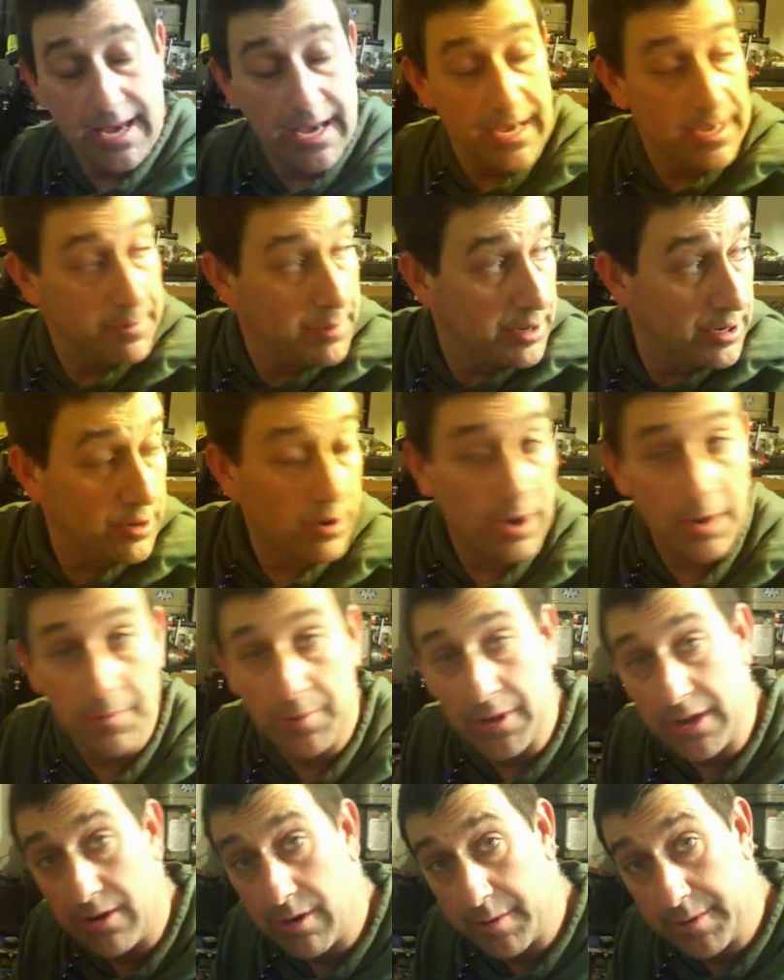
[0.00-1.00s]
Anybody know how to
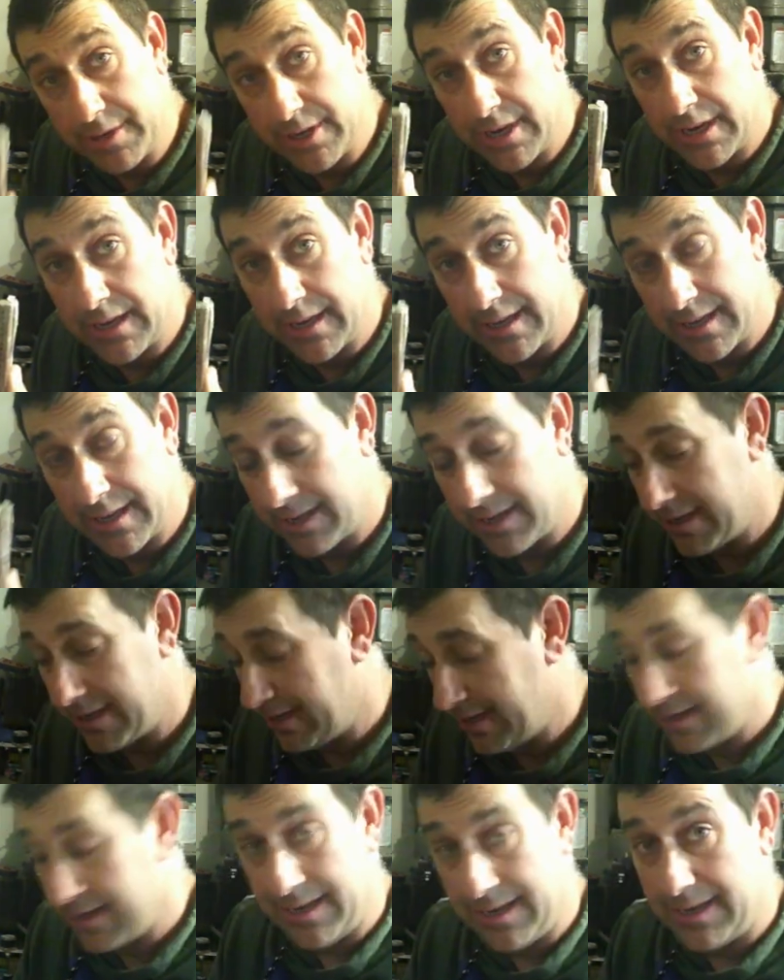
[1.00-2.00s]
play cribbage?
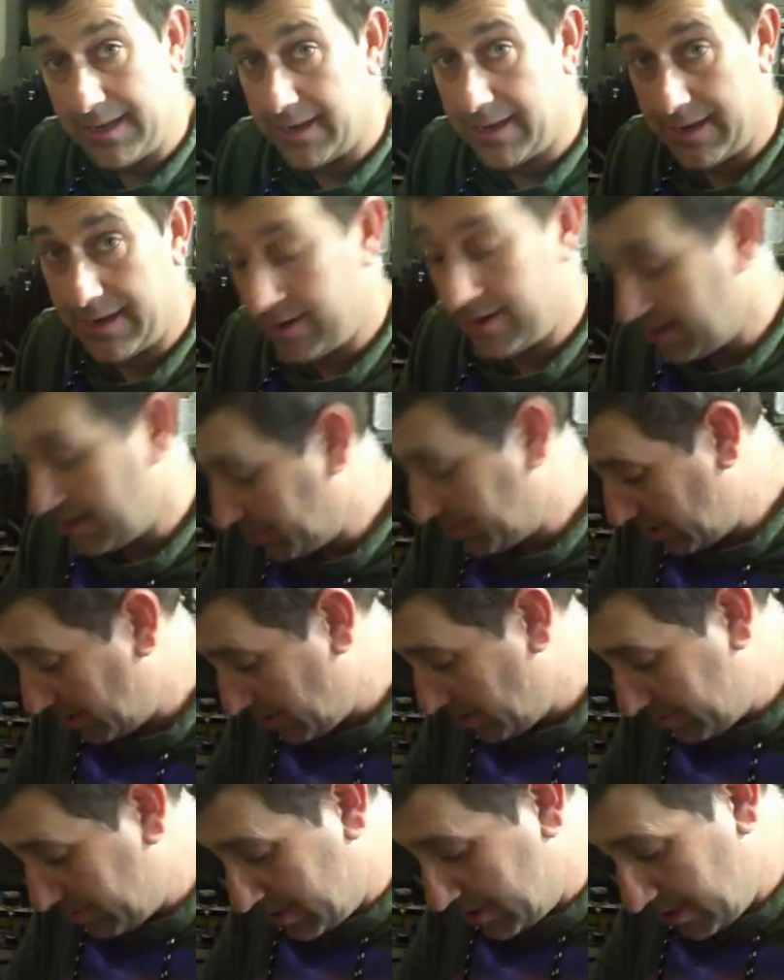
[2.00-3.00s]
I don't know how to play cribbage.